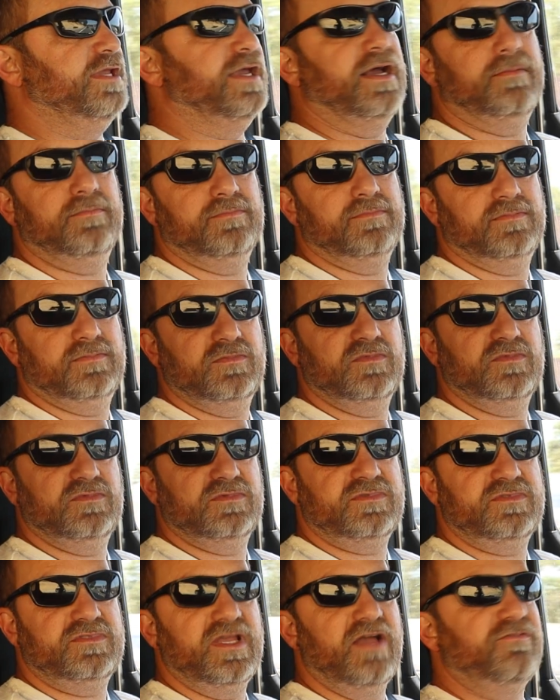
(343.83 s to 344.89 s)
yeah,
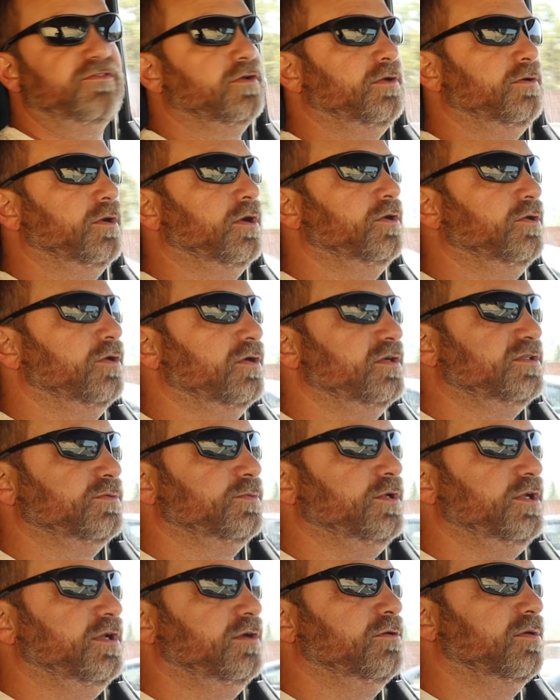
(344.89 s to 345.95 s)
definitely road noise that
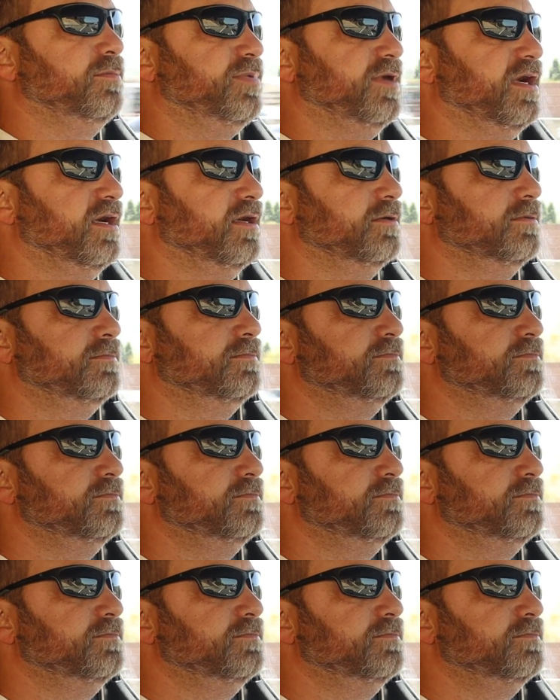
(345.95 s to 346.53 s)
we need to repair.